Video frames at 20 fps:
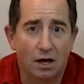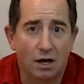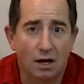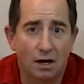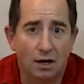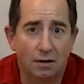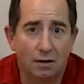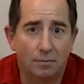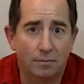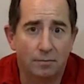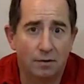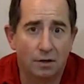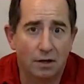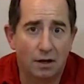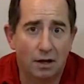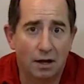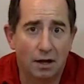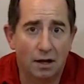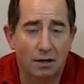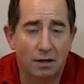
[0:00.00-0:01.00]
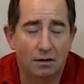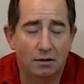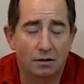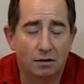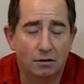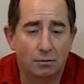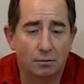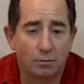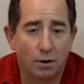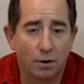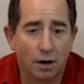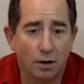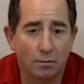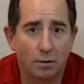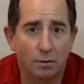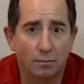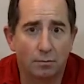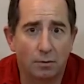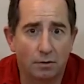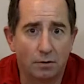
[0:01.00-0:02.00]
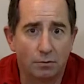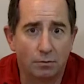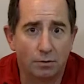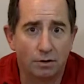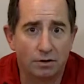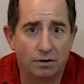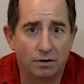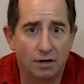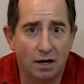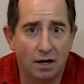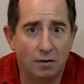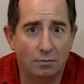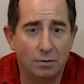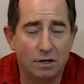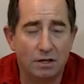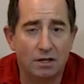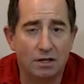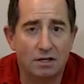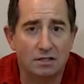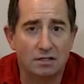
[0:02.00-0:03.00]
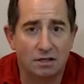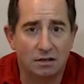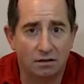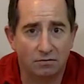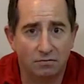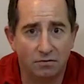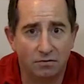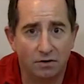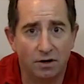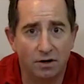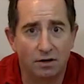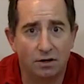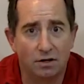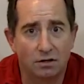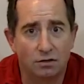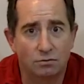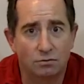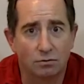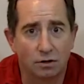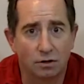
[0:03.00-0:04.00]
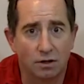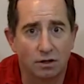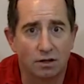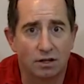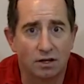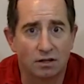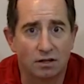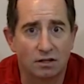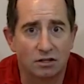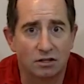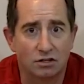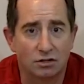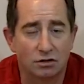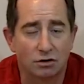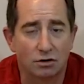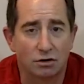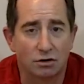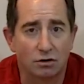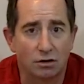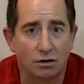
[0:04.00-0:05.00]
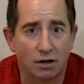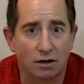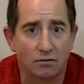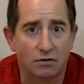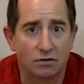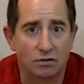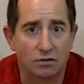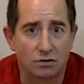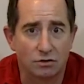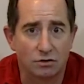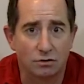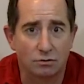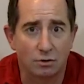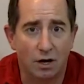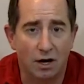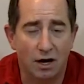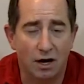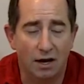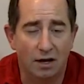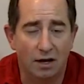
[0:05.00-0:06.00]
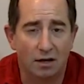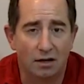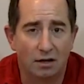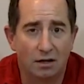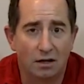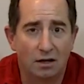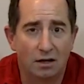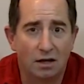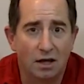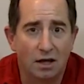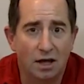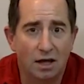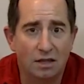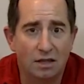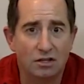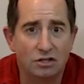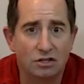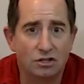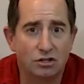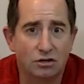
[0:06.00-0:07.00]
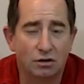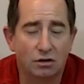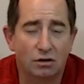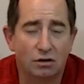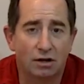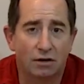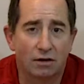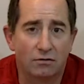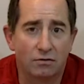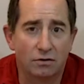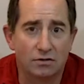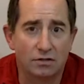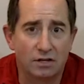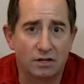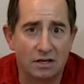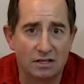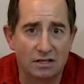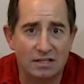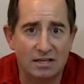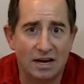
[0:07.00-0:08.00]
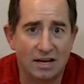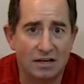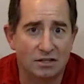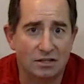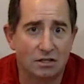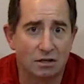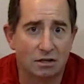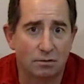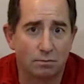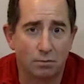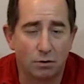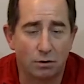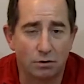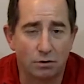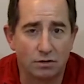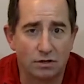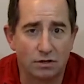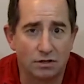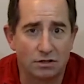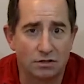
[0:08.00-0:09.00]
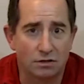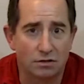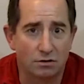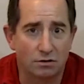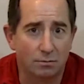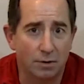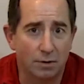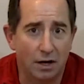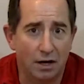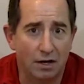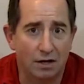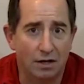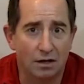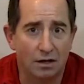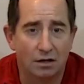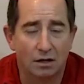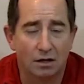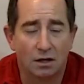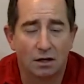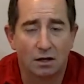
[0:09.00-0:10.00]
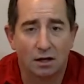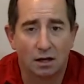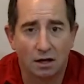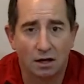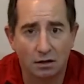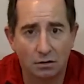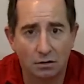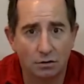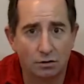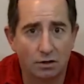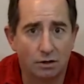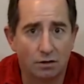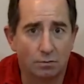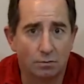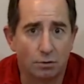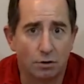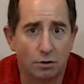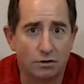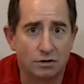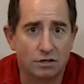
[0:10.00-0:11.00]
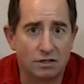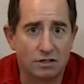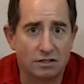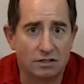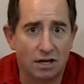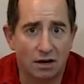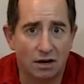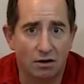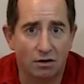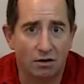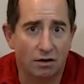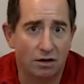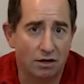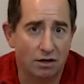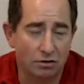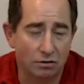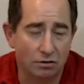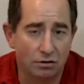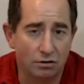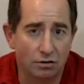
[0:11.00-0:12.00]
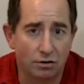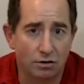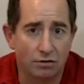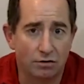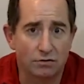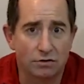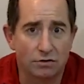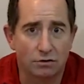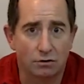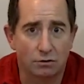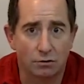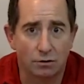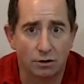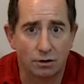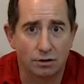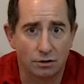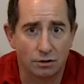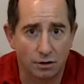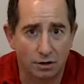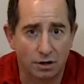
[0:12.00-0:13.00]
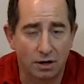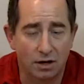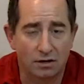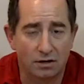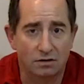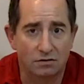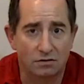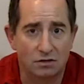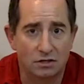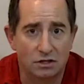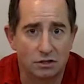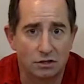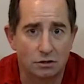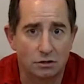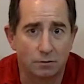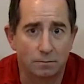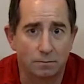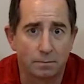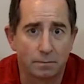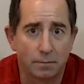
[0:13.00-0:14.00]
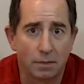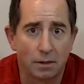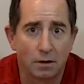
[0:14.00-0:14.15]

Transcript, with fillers: Um, and the problem with diabetes in the foot is really that the sugar levels are too high. And these sugar levels can attach to the proteins in your body including the proteins that are in your nerves or in your connective tissue